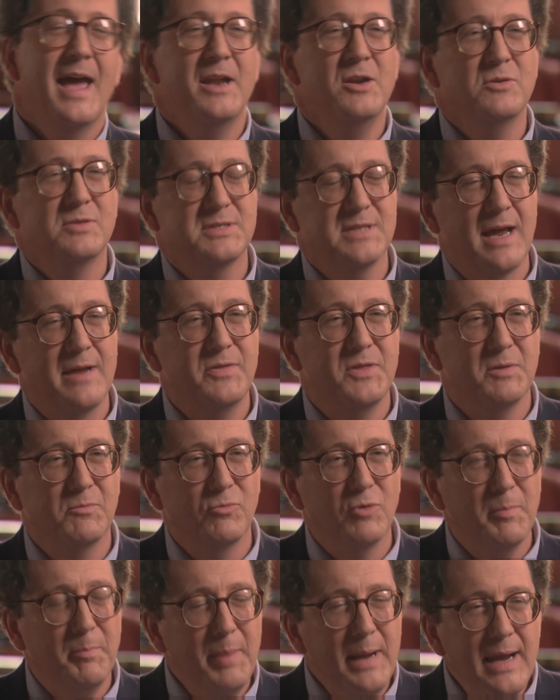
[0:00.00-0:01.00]
and you cite them
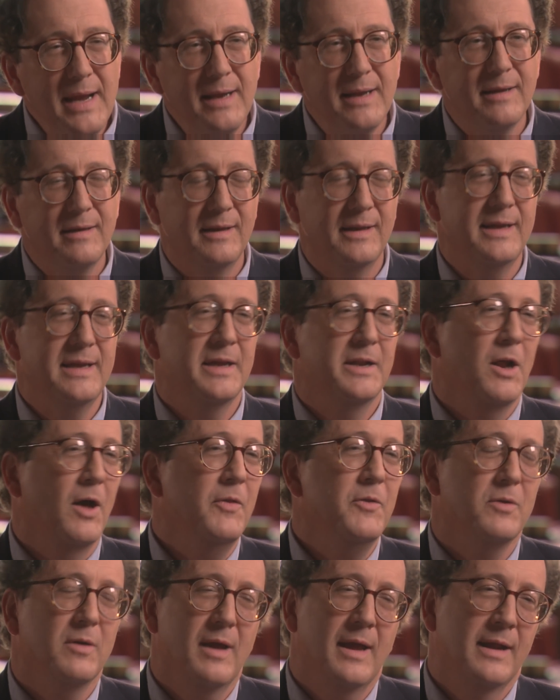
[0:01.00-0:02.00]
repeatedly and
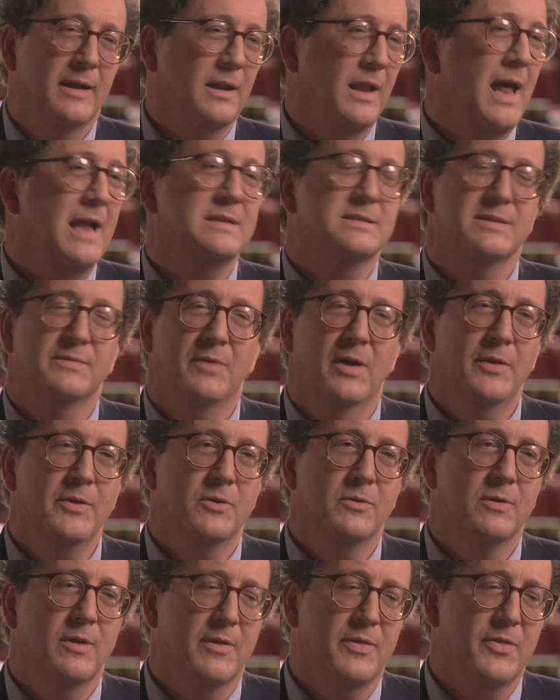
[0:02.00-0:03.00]
other, and lots of
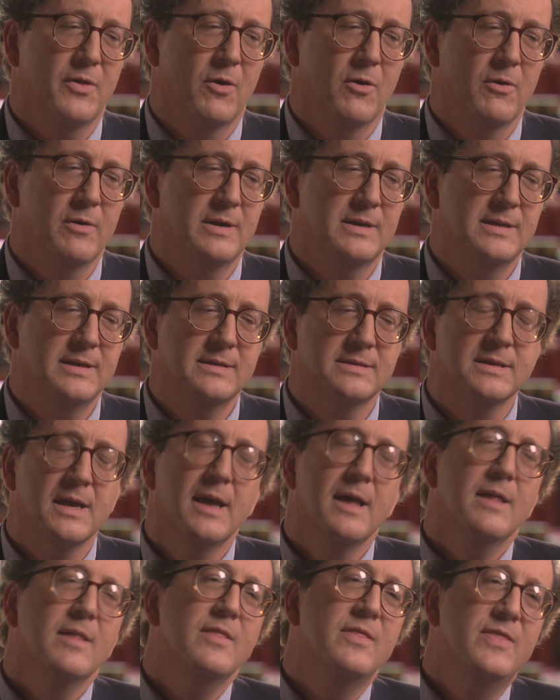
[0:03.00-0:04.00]
other authorities,
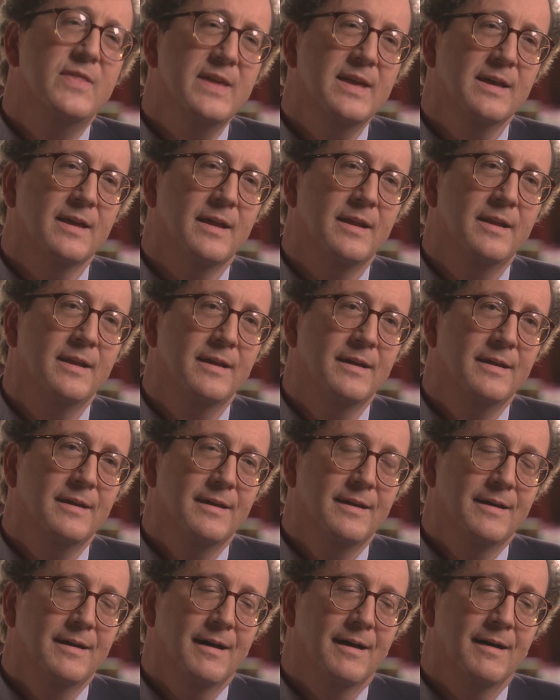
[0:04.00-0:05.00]
then,
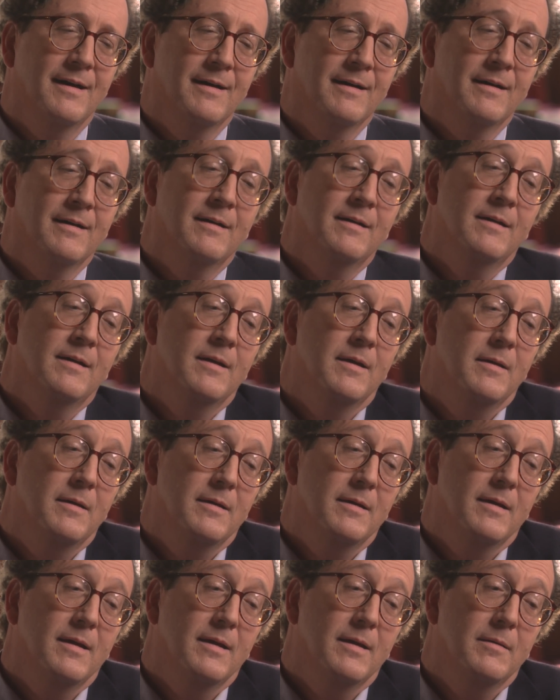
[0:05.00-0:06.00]
uh,
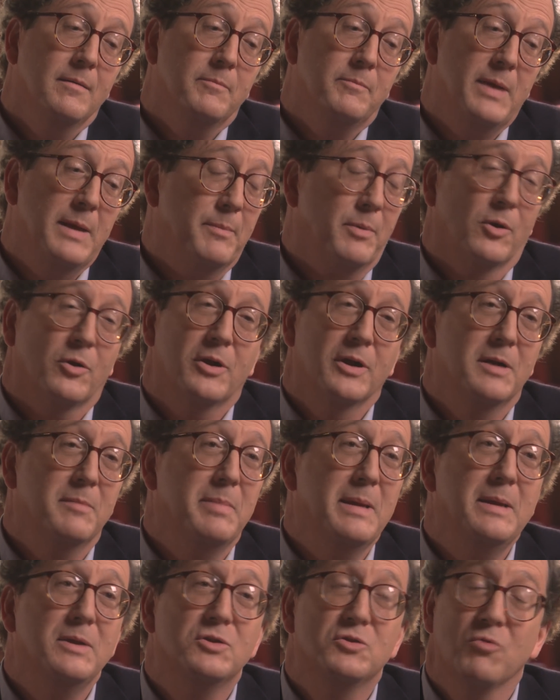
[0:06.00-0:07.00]
people are going to
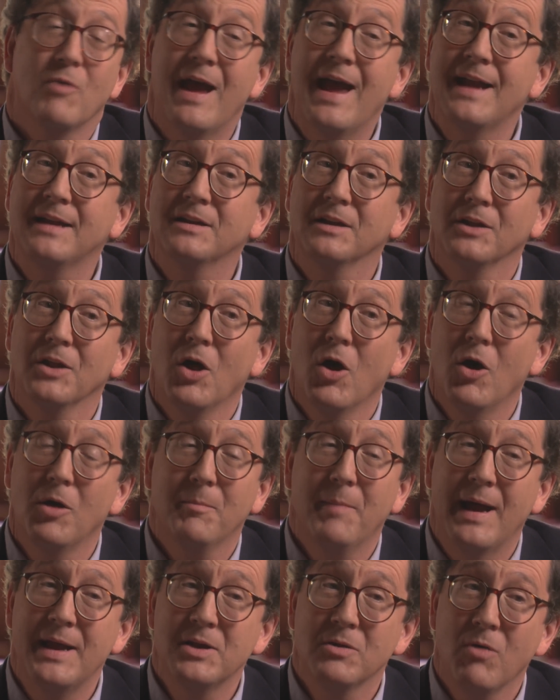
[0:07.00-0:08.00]
be dragged
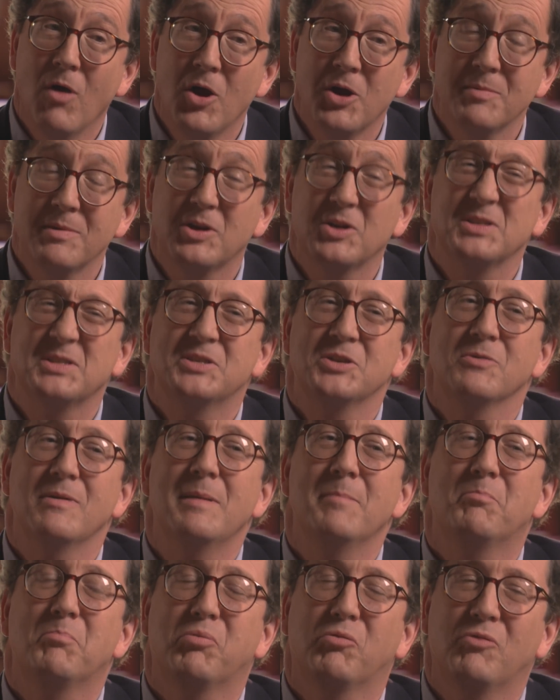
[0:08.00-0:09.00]
along by your argument because they're
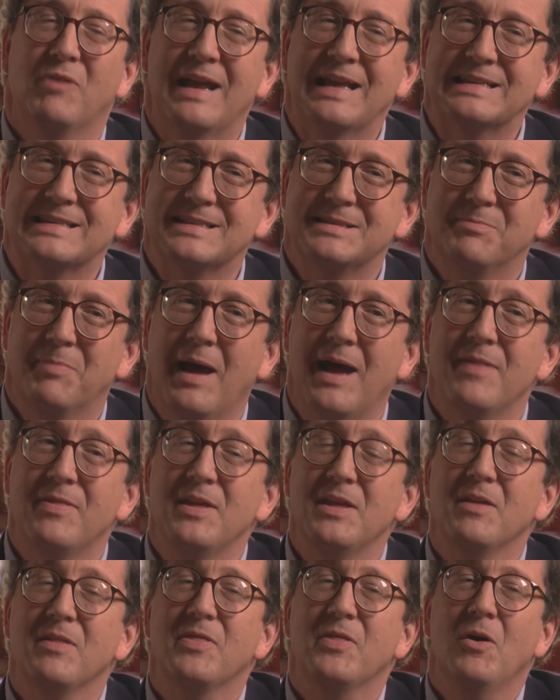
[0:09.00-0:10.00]
impressed by
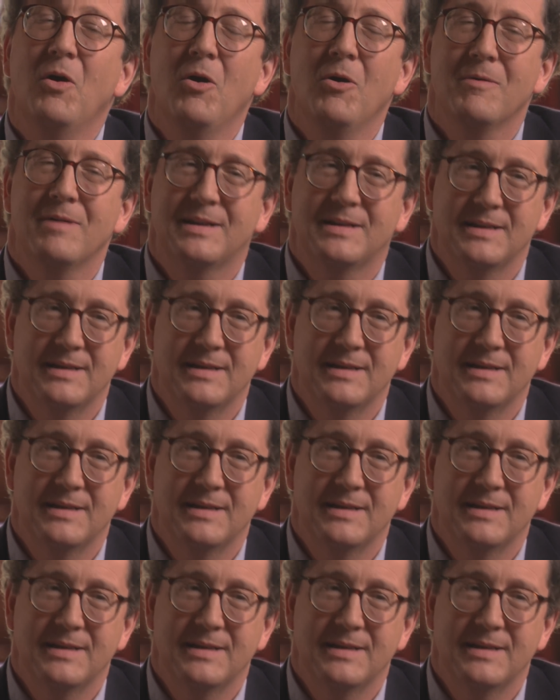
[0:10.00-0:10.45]
the authority.